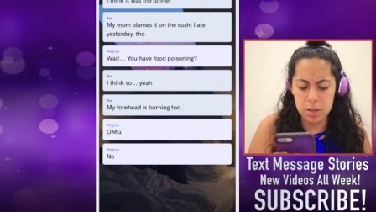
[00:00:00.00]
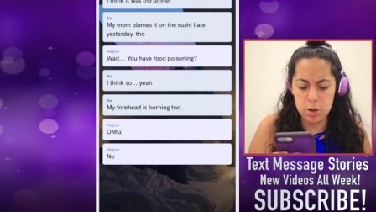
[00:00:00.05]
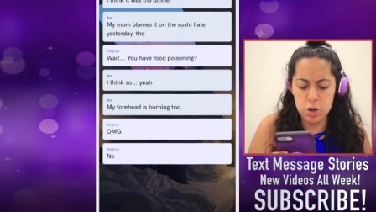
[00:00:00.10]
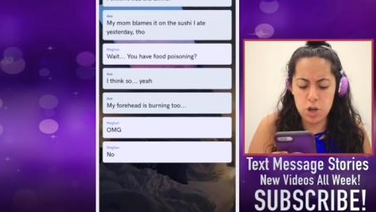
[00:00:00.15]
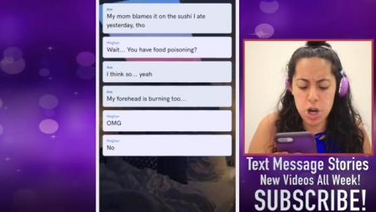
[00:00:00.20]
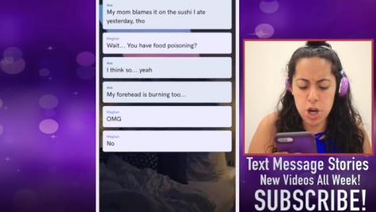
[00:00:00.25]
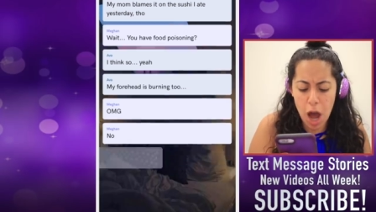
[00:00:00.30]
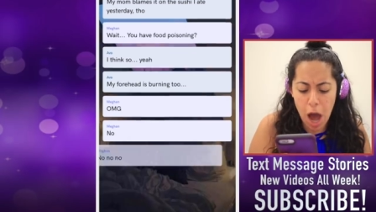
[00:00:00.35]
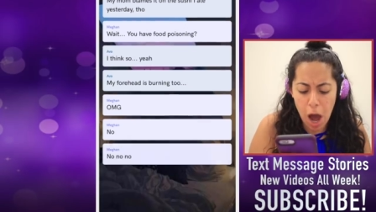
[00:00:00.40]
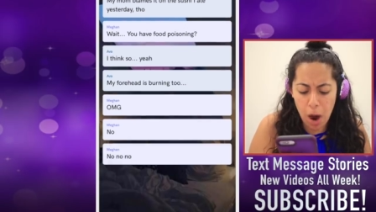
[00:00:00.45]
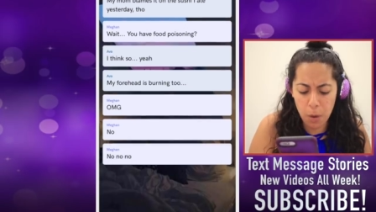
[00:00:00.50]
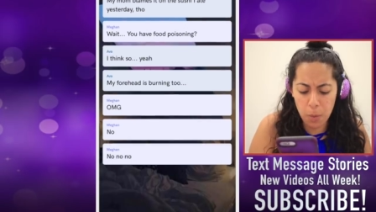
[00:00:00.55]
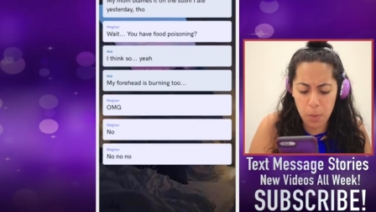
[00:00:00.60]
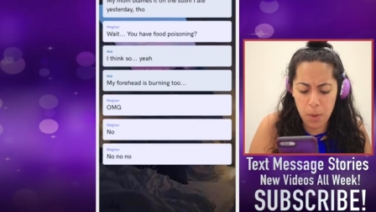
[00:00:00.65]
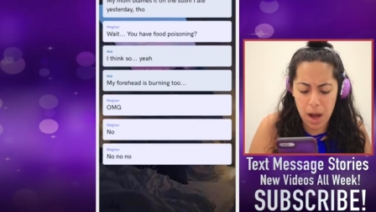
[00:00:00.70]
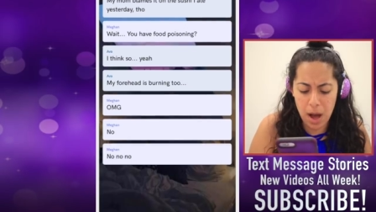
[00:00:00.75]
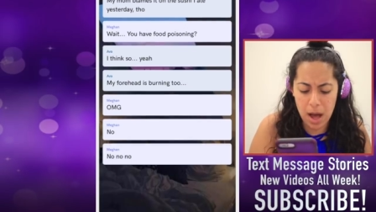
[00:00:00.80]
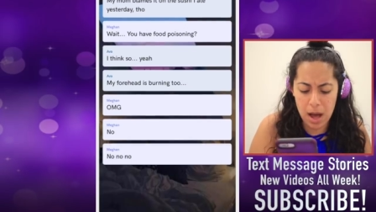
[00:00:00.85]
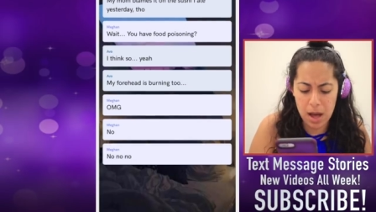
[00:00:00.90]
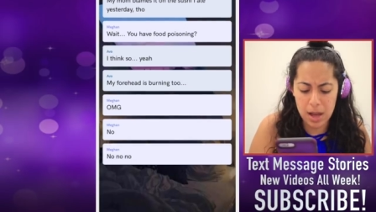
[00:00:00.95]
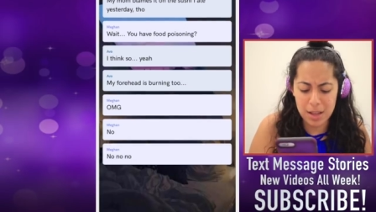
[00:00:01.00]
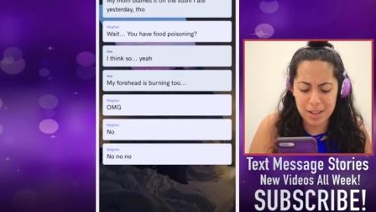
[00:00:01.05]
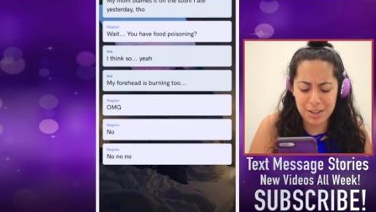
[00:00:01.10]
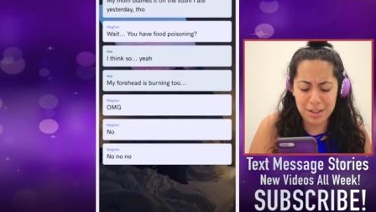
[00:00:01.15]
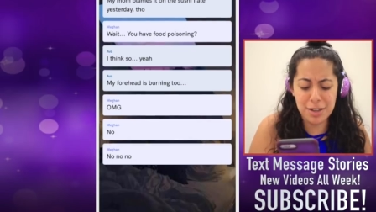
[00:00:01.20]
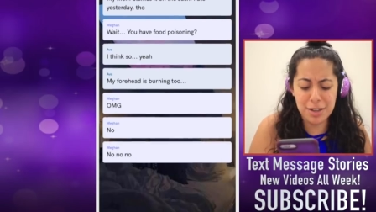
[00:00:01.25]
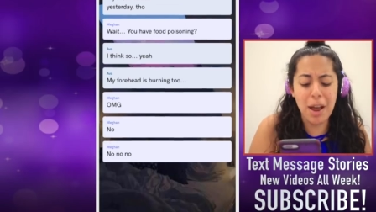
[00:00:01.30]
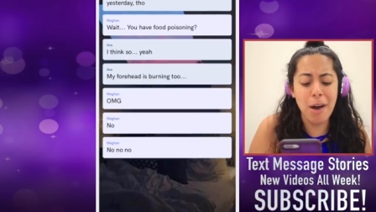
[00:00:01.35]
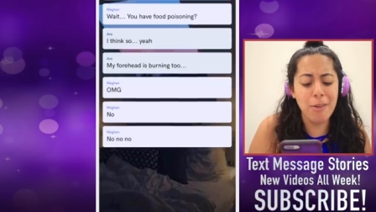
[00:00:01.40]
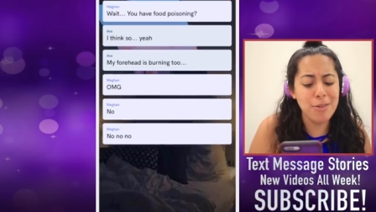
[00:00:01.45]
No!
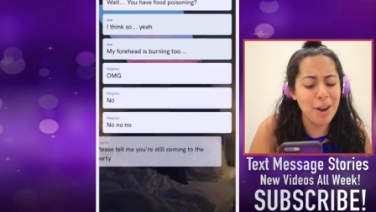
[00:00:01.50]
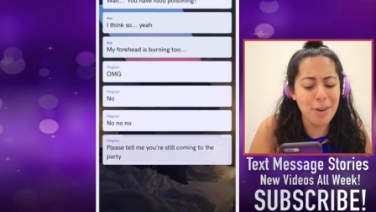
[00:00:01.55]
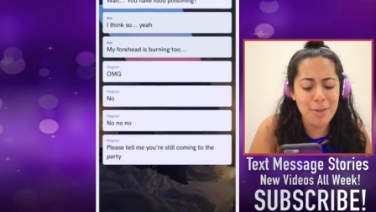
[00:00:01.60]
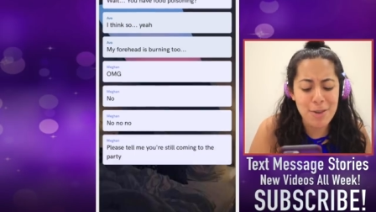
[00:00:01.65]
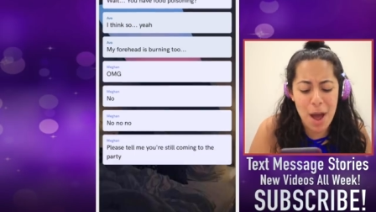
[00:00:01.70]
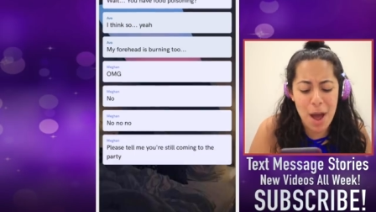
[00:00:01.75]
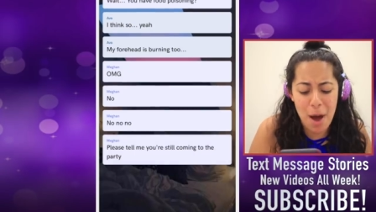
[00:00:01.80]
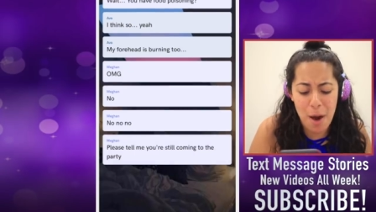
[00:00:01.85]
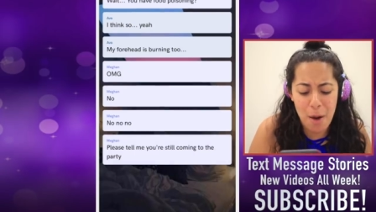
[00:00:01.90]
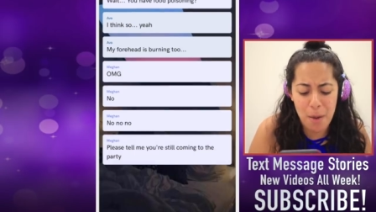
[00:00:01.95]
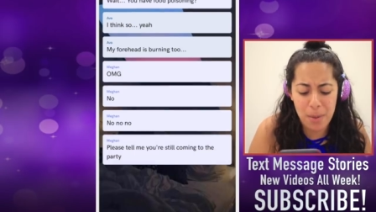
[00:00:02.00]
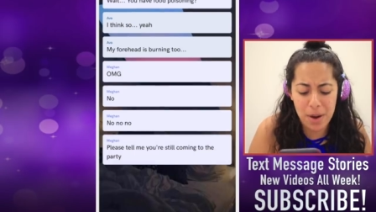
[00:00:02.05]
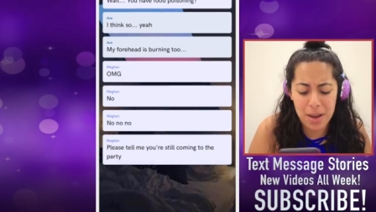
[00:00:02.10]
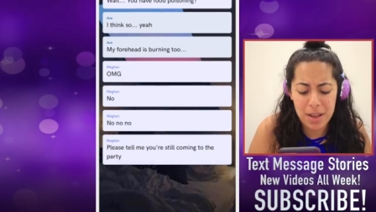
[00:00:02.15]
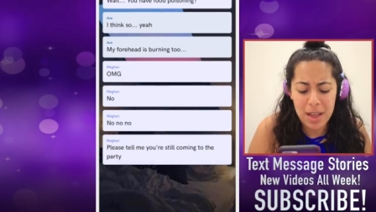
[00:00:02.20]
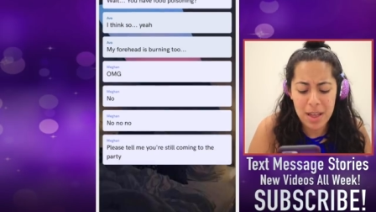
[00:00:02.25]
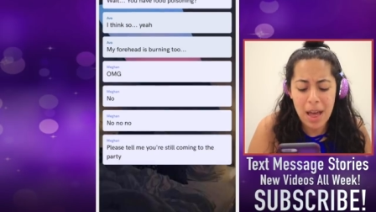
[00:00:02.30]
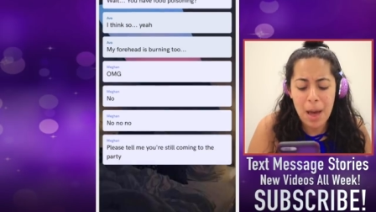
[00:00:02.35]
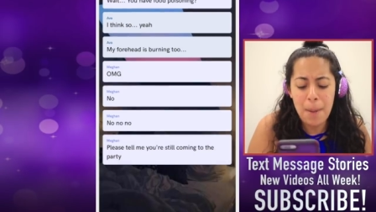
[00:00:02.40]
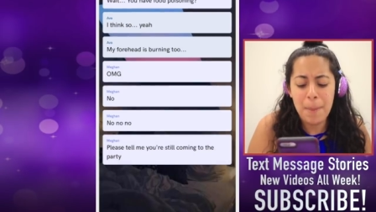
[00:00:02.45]
No, no, no!